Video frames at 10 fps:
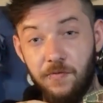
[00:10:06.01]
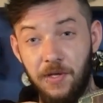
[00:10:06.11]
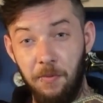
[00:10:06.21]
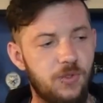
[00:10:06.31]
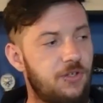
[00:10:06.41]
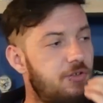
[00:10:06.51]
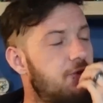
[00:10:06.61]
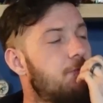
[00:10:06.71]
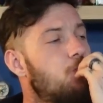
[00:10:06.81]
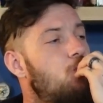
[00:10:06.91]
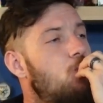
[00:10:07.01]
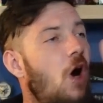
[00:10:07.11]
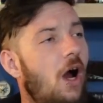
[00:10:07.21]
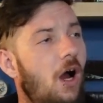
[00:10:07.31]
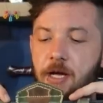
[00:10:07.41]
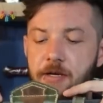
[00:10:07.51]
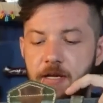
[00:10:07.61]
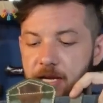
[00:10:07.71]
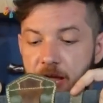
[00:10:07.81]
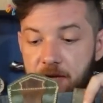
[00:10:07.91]
of it, which is just... And
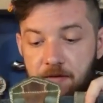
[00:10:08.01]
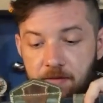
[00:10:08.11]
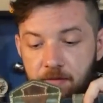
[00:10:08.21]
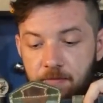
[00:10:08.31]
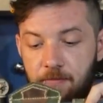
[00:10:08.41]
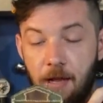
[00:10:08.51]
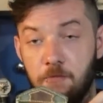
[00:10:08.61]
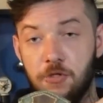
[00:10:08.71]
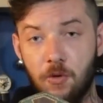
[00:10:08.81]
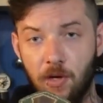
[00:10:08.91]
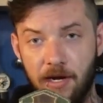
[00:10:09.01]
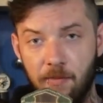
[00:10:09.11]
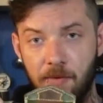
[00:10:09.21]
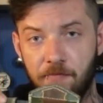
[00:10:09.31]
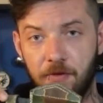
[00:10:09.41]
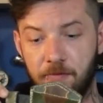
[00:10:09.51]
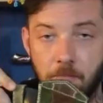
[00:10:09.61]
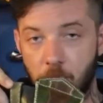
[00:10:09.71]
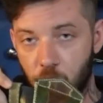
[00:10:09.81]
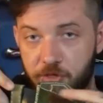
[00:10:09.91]
again, I'm so glad I went for
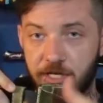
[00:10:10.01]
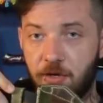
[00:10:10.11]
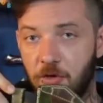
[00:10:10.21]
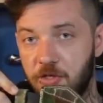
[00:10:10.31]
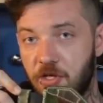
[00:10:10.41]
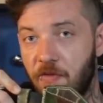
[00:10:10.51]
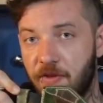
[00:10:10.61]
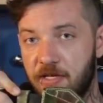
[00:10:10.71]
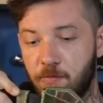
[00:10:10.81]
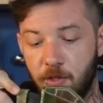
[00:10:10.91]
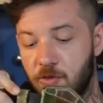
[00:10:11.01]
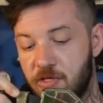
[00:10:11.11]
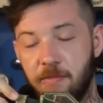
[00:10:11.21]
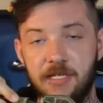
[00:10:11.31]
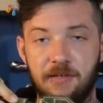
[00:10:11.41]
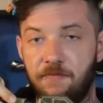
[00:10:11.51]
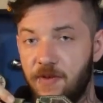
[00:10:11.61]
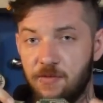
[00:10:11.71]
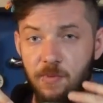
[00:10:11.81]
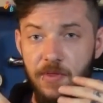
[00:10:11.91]
multi-colours on this because it means it
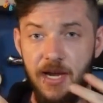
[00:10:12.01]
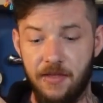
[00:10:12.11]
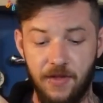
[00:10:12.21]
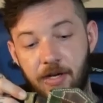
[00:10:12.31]
fits with anything.